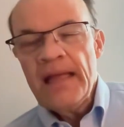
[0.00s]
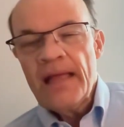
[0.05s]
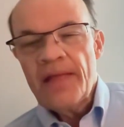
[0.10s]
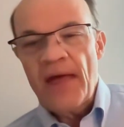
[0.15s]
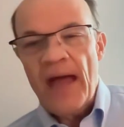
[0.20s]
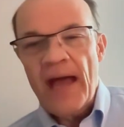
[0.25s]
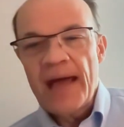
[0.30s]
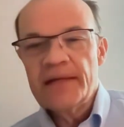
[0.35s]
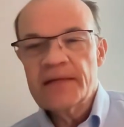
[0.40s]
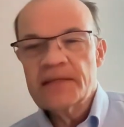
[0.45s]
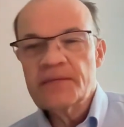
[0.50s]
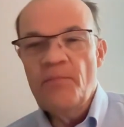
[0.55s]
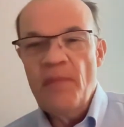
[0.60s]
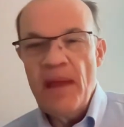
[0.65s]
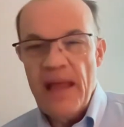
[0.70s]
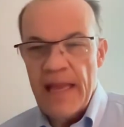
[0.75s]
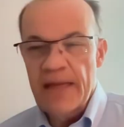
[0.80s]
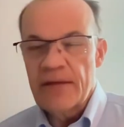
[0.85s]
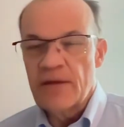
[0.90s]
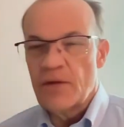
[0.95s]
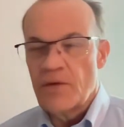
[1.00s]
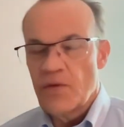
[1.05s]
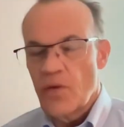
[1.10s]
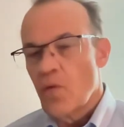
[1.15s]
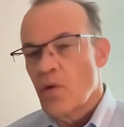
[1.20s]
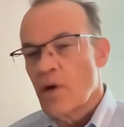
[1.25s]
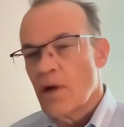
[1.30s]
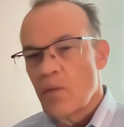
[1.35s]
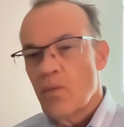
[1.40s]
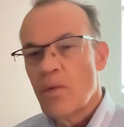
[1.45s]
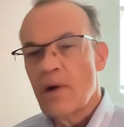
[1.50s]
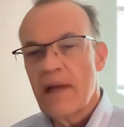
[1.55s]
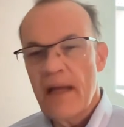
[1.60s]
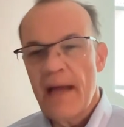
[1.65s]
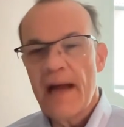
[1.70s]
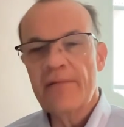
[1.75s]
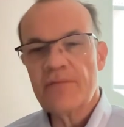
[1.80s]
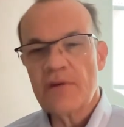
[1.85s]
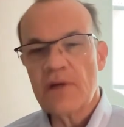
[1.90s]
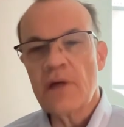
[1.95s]
That is mandatory. We
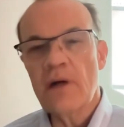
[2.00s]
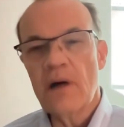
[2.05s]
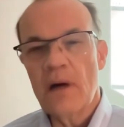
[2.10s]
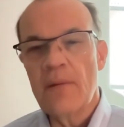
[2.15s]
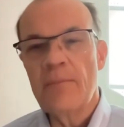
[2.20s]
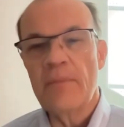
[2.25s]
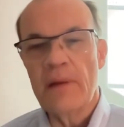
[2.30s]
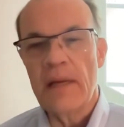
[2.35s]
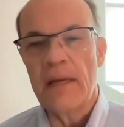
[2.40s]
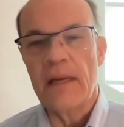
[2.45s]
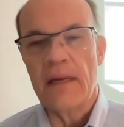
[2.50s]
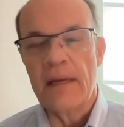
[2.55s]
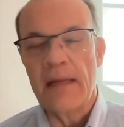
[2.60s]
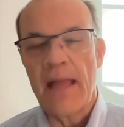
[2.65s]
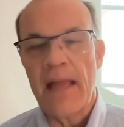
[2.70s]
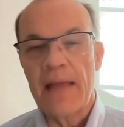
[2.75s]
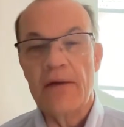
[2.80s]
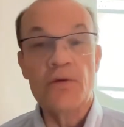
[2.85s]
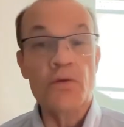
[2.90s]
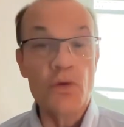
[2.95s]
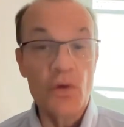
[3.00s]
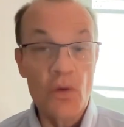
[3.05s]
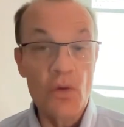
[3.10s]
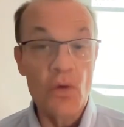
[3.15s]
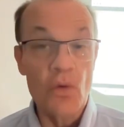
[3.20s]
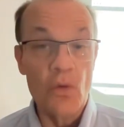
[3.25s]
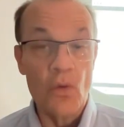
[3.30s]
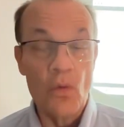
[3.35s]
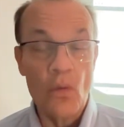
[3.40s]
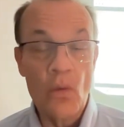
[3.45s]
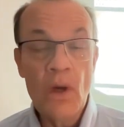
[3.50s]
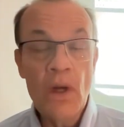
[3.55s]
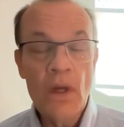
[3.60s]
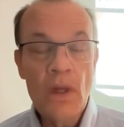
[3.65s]
have to come in and do